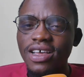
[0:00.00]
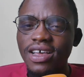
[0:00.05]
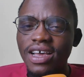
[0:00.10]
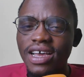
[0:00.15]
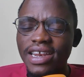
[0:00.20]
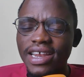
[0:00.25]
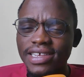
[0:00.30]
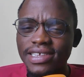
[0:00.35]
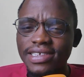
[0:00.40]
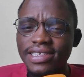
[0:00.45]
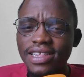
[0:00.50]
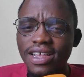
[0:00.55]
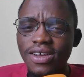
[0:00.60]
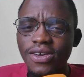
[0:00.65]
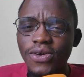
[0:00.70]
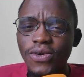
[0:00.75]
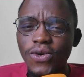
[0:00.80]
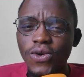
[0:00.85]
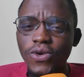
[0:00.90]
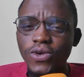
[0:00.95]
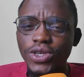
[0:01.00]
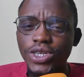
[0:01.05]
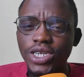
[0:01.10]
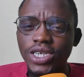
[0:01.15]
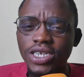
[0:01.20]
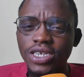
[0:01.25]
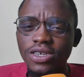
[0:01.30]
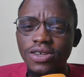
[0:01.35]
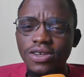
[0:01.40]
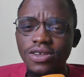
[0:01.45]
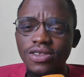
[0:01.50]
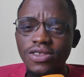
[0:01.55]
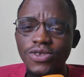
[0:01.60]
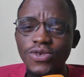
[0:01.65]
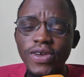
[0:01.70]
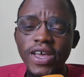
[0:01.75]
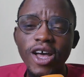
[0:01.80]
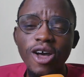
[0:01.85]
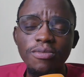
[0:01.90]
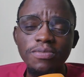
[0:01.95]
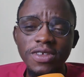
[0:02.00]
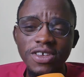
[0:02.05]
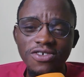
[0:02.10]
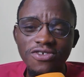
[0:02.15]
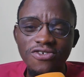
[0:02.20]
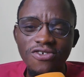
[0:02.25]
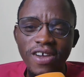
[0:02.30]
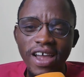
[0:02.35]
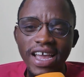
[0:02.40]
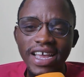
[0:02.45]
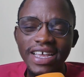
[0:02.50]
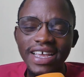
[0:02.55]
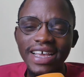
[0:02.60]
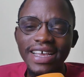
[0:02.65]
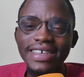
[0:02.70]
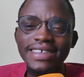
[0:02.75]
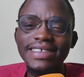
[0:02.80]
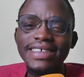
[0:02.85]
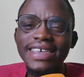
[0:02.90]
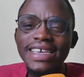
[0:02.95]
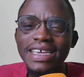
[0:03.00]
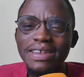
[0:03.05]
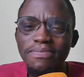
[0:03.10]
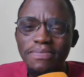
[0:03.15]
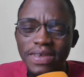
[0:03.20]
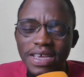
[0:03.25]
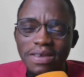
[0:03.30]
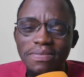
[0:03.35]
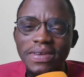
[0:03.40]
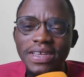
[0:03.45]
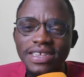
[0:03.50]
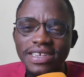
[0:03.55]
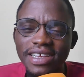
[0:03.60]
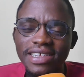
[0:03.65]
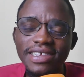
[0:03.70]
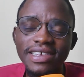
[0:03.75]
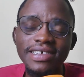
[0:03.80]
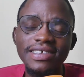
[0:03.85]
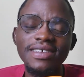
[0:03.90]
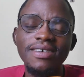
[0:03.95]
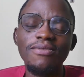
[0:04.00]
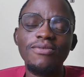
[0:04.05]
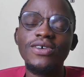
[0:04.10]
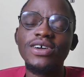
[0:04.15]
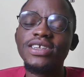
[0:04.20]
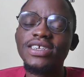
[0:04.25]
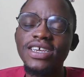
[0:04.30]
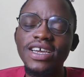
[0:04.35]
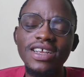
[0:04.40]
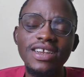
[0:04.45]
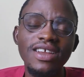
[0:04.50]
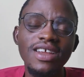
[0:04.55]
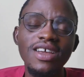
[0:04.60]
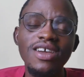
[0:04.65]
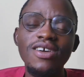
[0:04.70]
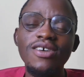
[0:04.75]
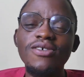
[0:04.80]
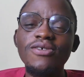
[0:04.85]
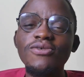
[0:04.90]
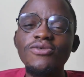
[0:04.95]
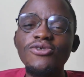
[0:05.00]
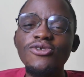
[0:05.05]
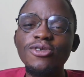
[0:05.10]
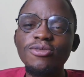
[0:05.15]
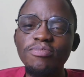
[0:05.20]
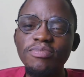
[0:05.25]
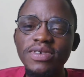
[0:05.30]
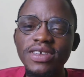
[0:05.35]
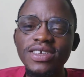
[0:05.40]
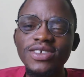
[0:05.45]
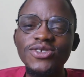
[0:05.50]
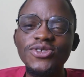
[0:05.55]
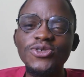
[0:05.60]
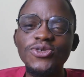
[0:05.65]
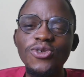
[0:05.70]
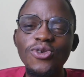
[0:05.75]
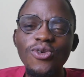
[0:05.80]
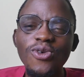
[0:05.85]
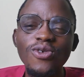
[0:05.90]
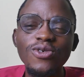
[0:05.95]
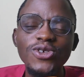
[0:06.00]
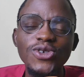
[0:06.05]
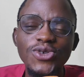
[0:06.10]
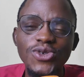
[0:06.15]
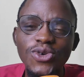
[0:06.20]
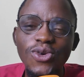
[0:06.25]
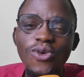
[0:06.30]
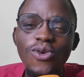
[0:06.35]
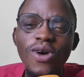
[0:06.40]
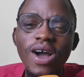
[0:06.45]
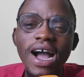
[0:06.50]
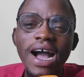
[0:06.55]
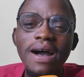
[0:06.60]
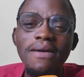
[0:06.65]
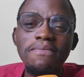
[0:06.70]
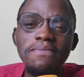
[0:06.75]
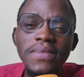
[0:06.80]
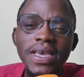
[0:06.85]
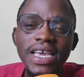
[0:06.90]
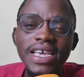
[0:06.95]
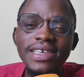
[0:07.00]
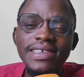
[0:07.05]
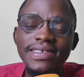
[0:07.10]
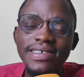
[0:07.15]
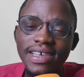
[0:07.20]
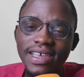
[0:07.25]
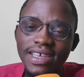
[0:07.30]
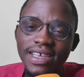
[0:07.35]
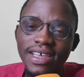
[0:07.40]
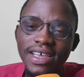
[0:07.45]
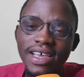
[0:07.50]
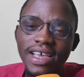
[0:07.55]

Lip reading: an assistant coach to help the strikers in Baby Jet Asamoah Gyan would be so amazing